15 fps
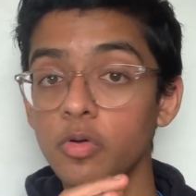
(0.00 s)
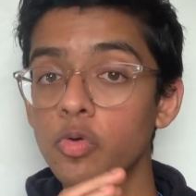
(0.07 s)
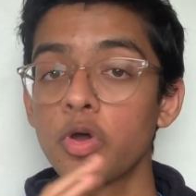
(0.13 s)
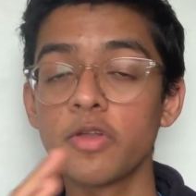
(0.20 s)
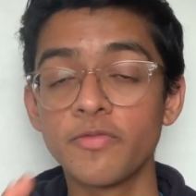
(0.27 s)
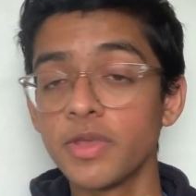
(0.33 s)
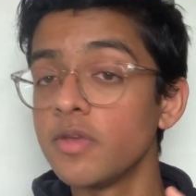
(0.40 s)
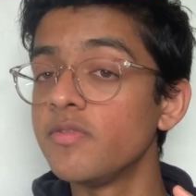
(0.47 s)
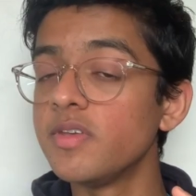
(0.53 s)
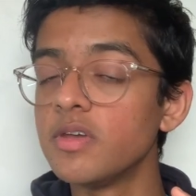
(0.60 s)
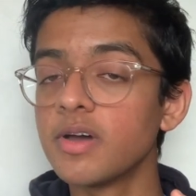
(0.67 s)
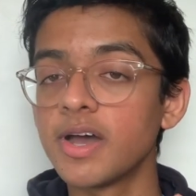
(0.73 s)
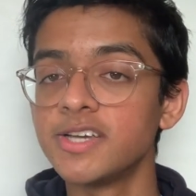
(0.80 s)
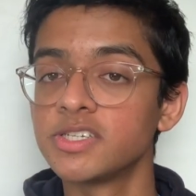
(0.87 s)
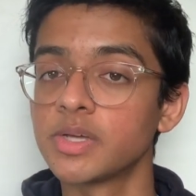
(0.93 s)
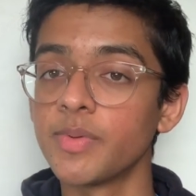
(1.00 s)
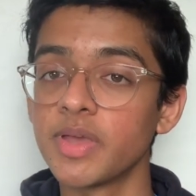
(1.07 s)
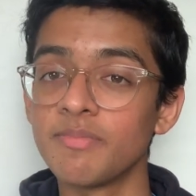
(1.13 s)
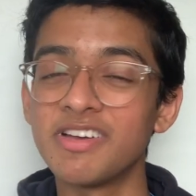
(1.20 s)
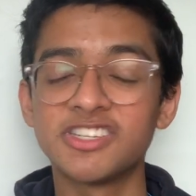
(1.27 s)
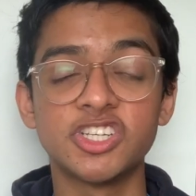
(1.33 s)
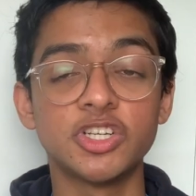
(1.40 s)
quite a few of you guys coming and
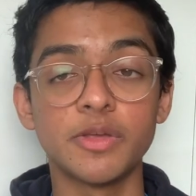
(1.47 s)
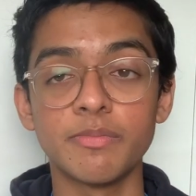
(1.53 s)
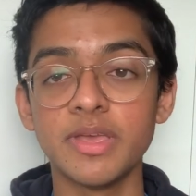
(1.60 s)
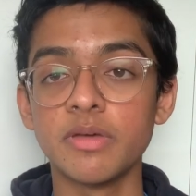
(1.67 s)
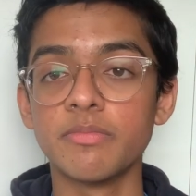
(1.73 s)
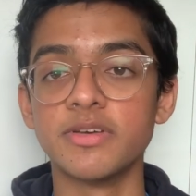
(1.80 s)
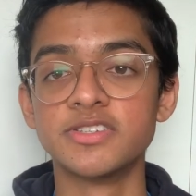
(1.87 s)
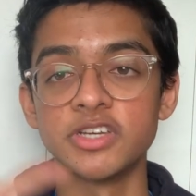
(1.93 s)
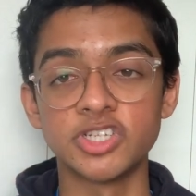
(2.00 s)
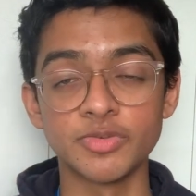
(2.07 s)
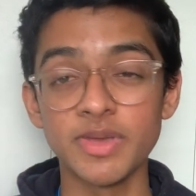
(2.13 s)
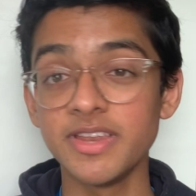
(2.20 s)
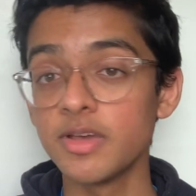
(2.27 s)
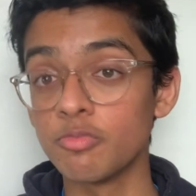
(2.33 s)
messaging me on my social media,